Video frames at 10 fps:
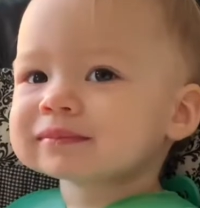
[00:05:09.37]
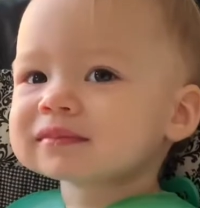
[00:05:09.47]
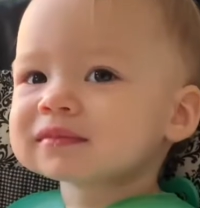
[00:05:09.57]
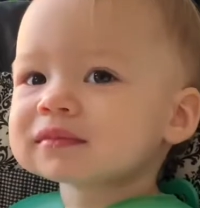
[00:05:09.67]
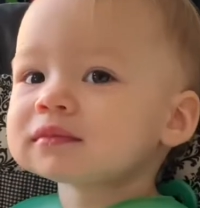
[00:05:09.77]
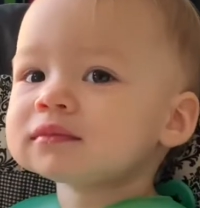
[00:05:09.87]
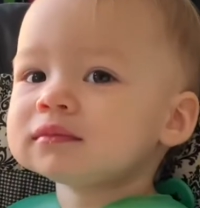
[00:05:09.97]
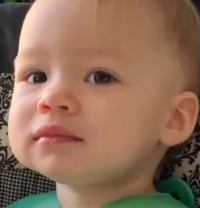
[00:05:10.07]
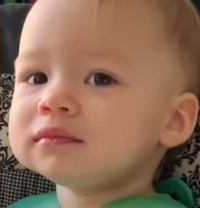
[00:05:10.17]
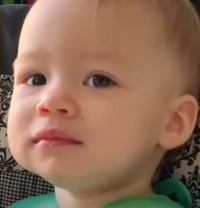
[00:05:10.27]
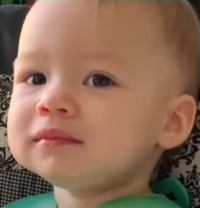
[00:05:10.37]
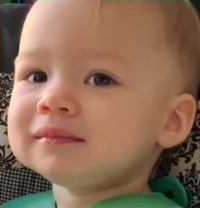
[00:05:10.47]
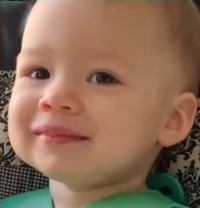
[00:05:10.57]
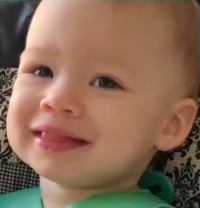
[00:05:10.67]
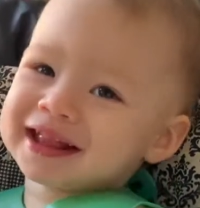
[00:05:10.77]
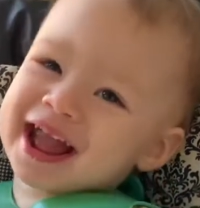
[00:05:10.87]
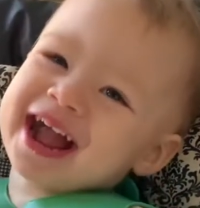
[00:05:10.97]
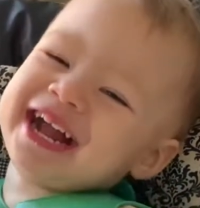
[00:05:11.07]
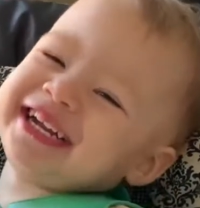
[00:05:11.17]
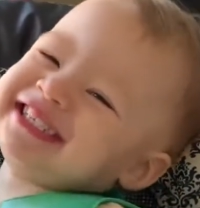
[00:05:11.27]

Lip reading: share in a later